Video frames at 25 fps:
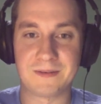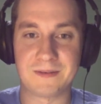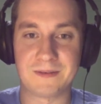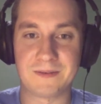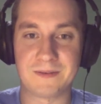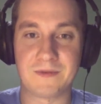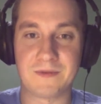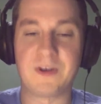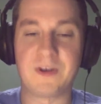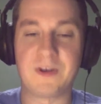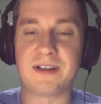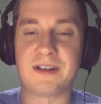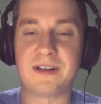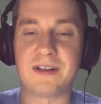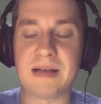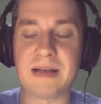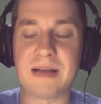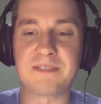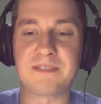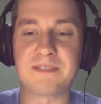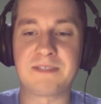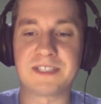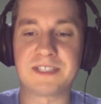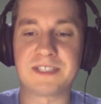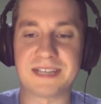Well,
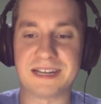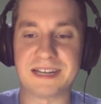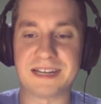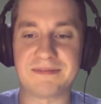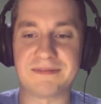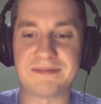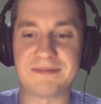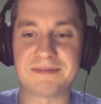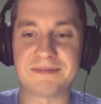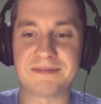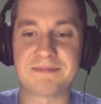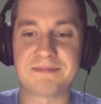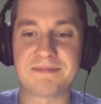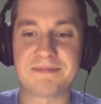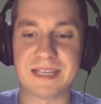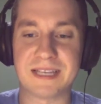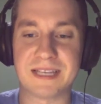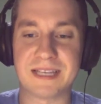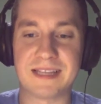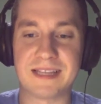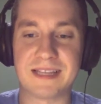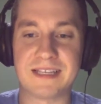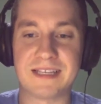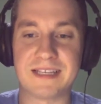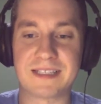I'm just kind of
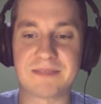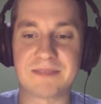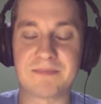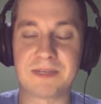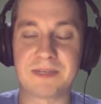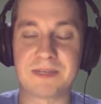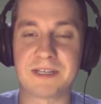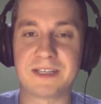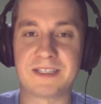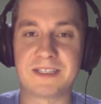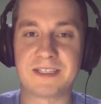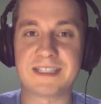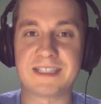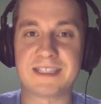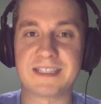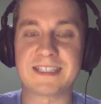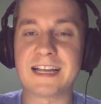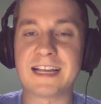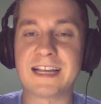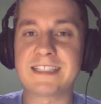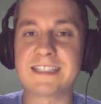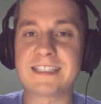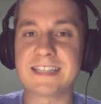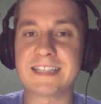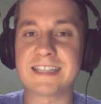saying this because it's
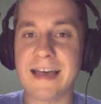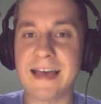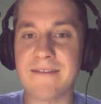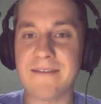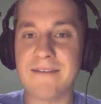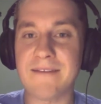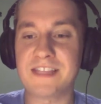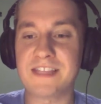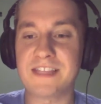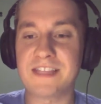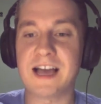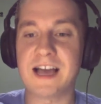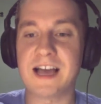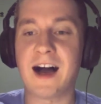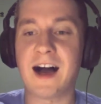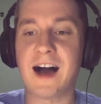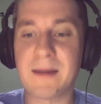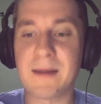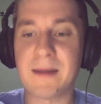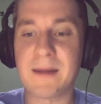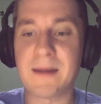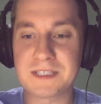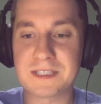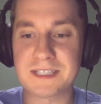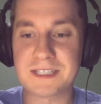nice to have the
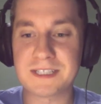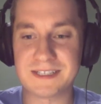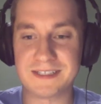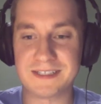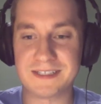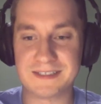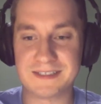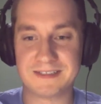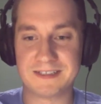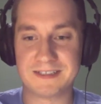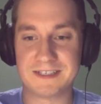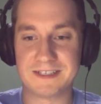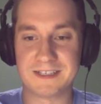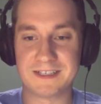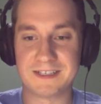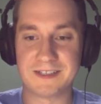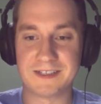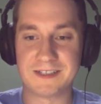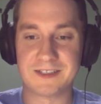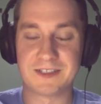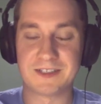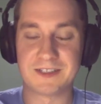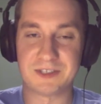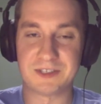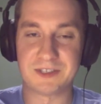option
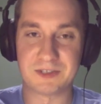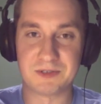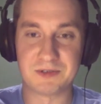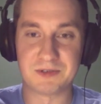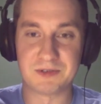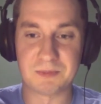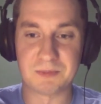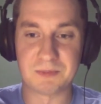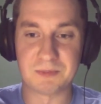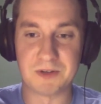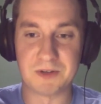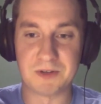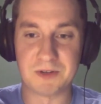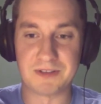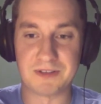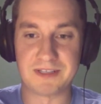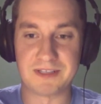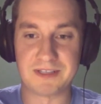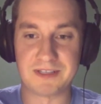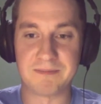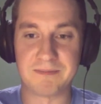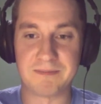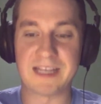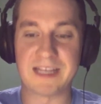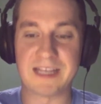to use both of
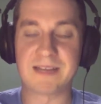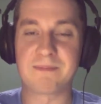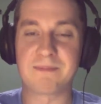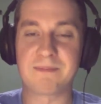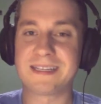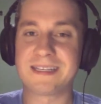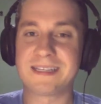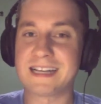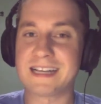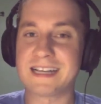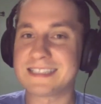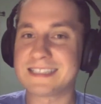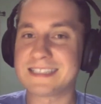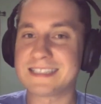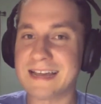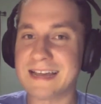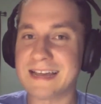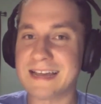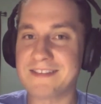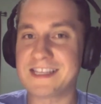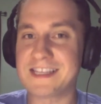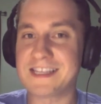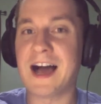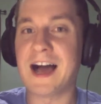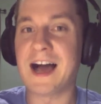them. Like, it'd be nice to
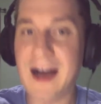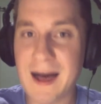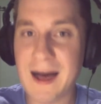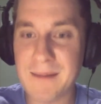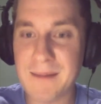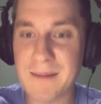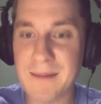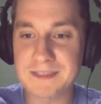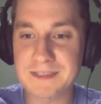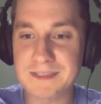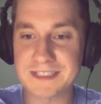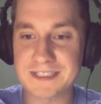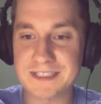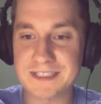have the option.